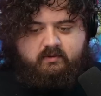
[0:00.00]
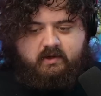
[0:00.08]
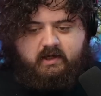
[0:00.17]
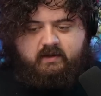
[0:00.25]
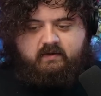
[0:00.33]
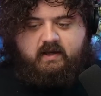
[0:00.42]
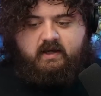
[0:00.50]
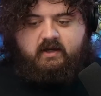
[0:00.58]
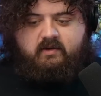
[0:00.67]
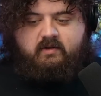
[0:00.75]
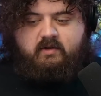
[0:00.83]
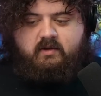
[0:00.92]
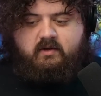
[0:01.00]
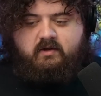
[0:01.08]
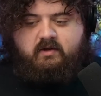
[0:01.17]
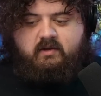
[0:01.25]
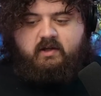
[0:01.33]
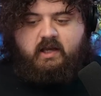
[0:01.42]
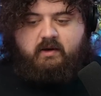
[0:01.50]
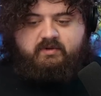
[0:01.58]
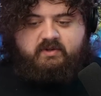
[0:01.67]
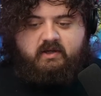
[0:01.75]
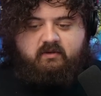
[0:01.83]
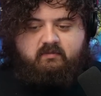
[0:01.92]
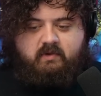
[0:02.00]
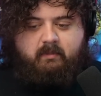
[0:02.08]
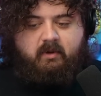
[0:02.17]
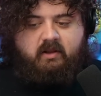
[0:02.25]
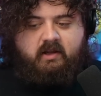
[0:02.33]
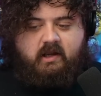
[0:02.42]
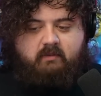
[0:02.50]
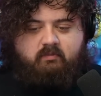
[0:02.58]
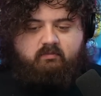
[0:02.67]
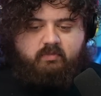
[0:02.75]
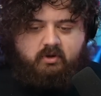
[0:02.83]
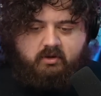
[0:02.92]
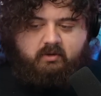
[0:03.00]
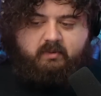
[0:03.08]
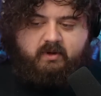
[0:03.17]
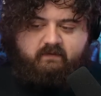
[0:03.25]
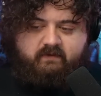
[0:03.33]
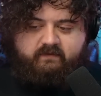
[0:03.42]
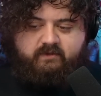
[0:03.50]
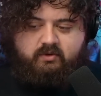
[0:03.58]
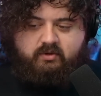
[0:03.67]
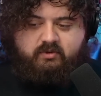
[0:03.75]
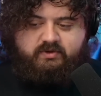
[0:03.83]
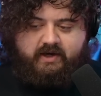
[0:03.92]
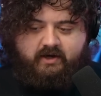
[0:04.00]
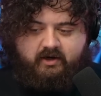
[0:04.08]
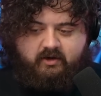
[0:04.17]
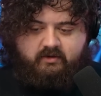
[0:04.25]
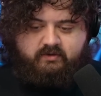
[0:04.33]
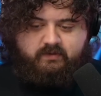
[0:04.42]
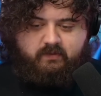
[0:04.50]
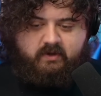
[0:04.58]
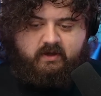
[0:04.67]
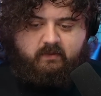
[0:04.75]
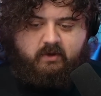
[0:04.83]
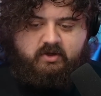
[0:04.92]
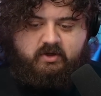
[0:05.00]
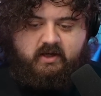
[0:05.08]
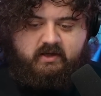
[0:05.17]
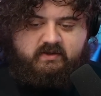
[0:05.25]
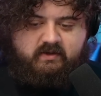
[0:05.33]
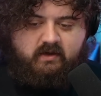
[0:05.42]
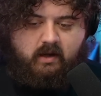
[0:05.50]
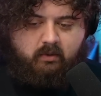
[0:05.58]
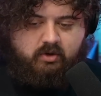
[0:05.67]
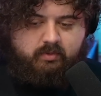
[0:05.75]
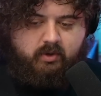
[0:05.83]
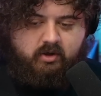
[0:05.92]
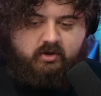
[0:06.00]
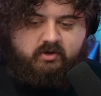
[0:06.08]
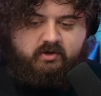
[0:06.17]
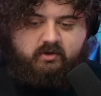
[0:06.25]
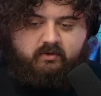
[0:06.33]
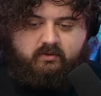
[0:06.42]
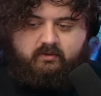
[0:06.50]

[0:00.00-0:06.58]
And I was like, I'm on a bit of a voodoo tear here. So what did I watch next? I watched Predator 2.